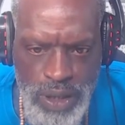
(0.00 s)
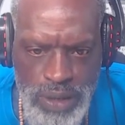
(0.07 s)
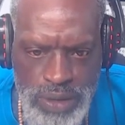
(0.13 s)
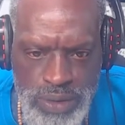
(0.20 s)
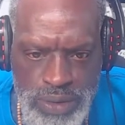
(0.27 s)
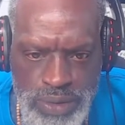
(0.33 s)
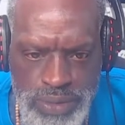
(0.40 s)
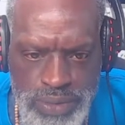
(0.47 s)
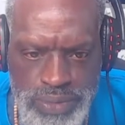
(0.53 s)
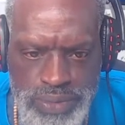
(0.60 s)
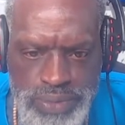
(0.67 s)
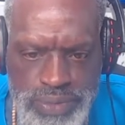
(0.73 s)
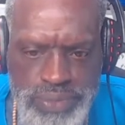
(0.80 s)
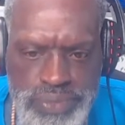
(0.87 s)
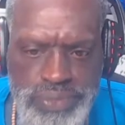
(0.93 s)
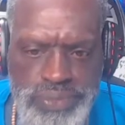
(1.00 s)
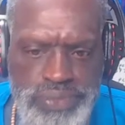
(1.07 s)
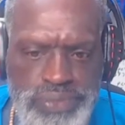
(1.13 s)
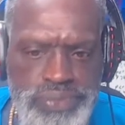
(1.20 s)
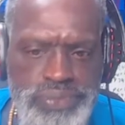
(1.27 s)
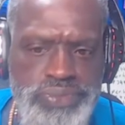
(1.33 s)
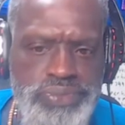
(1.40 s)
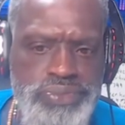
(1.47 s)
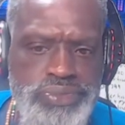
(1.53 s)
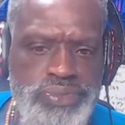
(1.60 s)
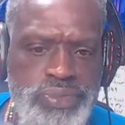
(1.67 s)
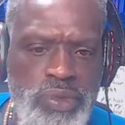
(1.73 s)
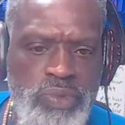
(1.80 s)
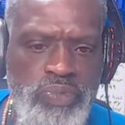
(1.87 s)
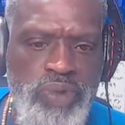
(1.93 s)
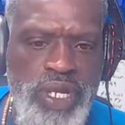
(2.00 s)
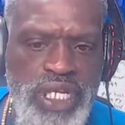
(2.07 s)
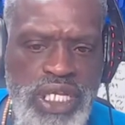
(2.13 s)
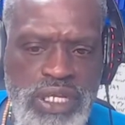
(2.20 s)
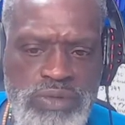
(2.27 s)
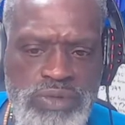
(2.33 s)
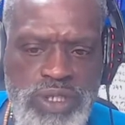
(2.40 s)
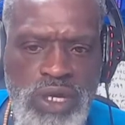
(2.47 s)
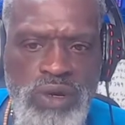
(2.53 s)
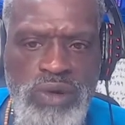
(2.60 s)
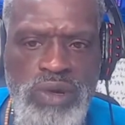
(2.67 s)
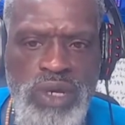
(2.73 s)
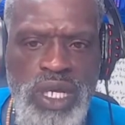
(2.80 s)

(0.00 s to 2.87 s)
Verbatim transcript: Hmm. Hmm. But it keeps on.